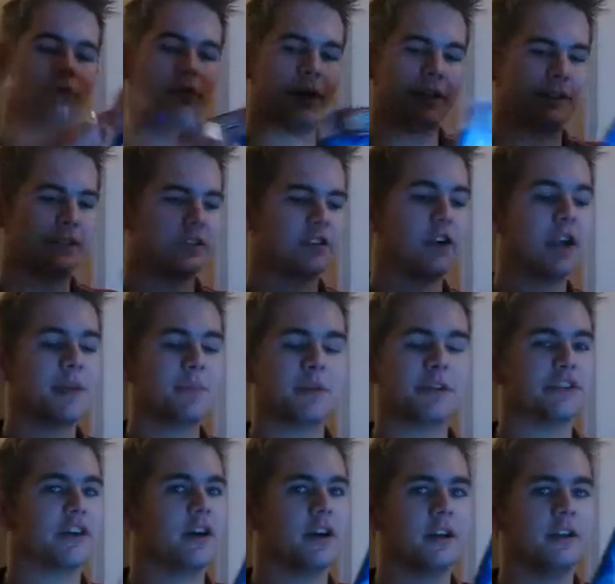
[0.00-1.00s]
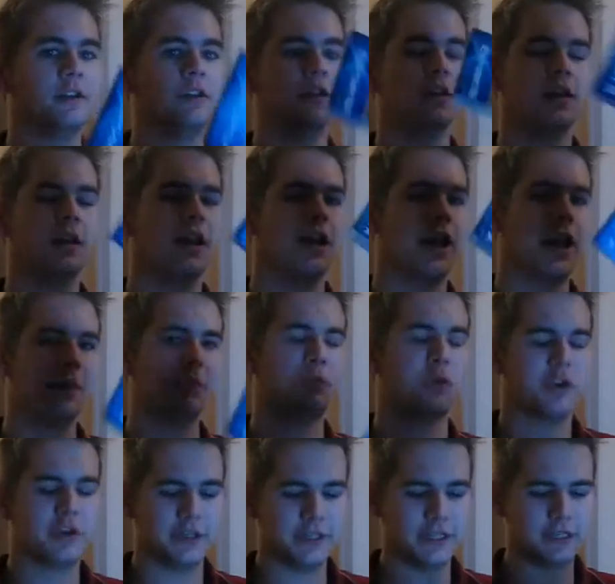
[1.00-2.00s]
red stripe is on and
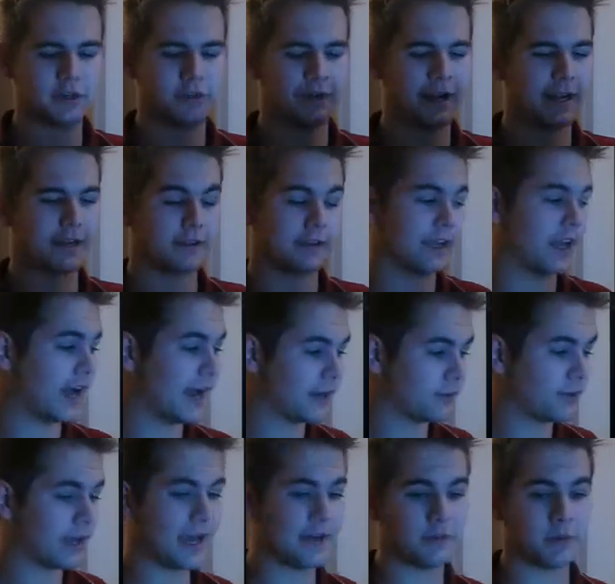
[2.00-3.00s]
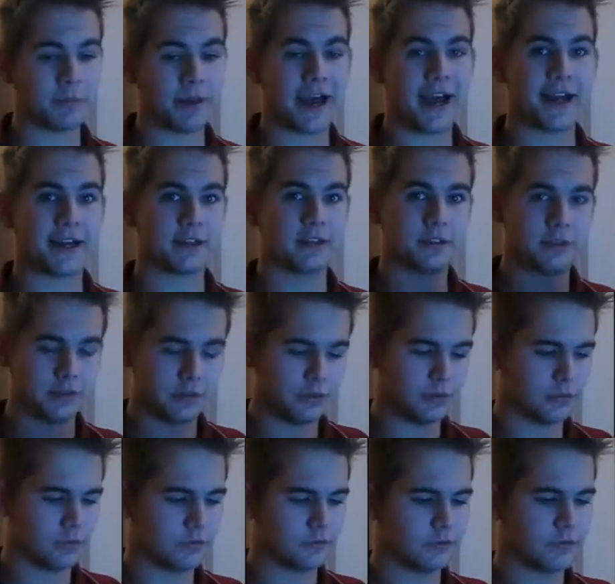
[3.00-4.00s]
put it in correctly. I don't have a pack
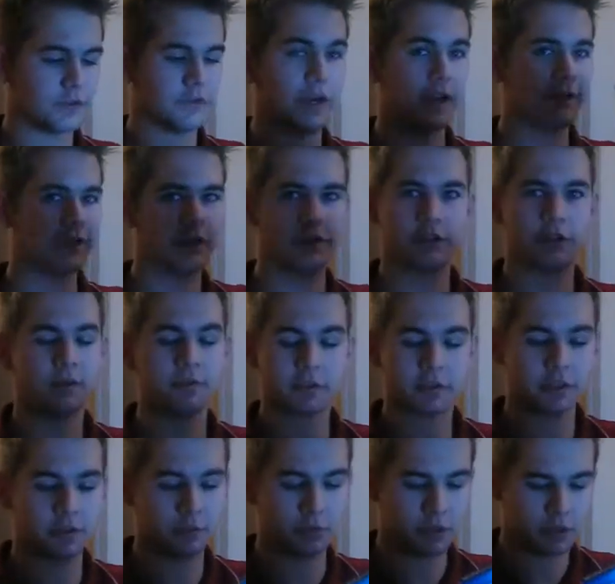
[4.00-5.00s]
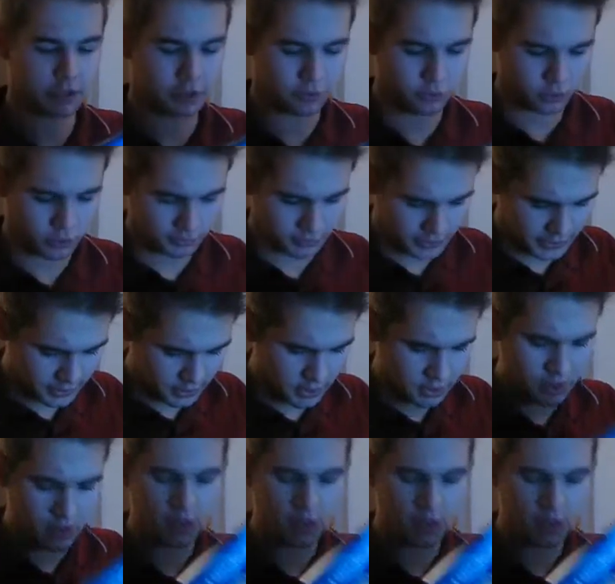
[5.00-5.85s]
for reference, so I'm just going to put it in normally.